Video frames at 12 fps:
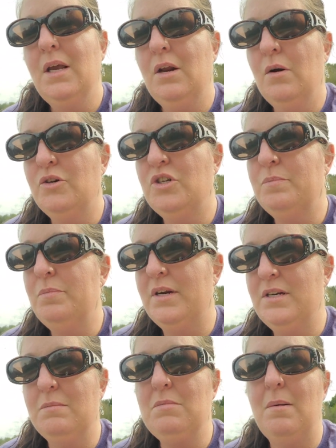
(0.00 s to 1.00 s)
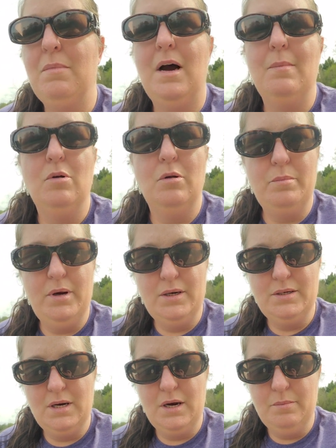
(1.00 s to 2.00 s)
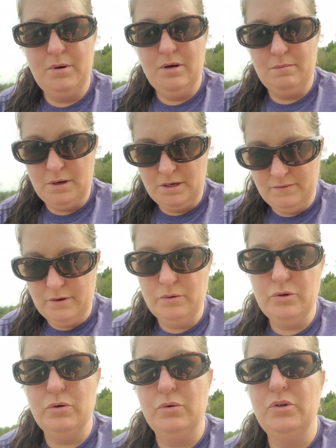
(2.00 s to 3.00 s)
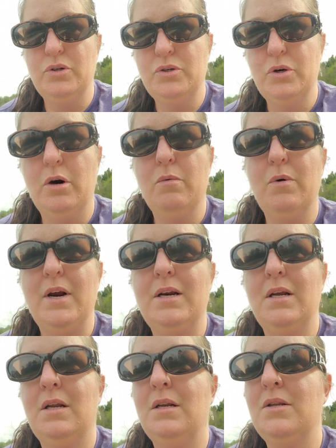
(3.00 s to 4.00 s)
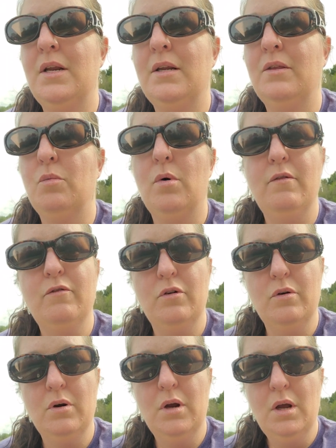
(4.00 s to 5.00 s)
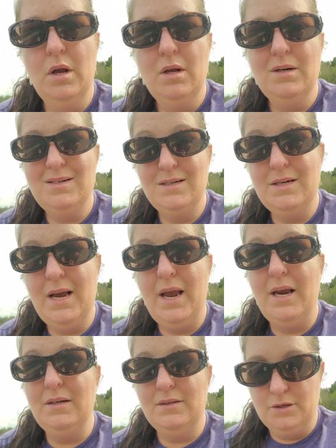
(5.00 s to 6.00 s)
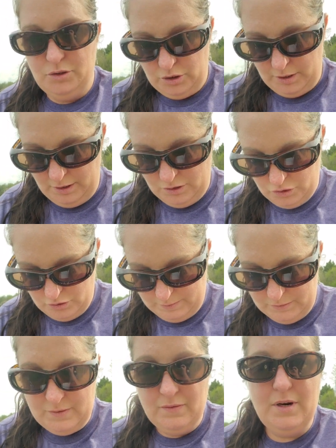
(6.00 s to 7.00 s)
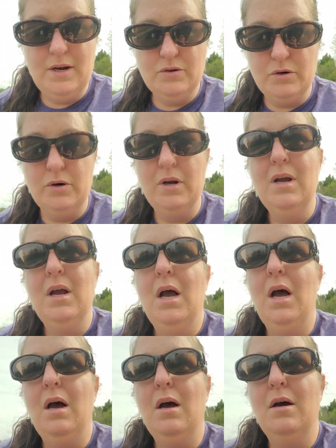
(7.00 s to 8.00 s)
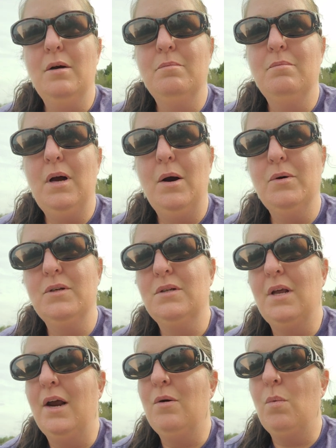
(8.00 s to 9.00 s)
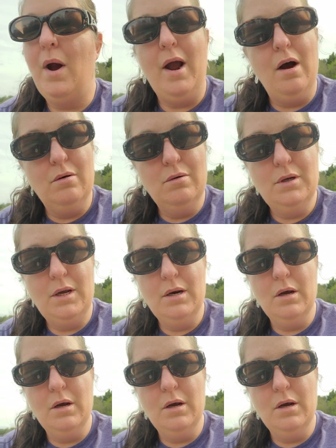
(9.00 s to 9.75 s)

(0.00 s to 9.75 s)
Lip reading: I just picked up my Bible and picked up my devotional, just started reading. And then the one for today's and the streams of the desert, I was like, wow,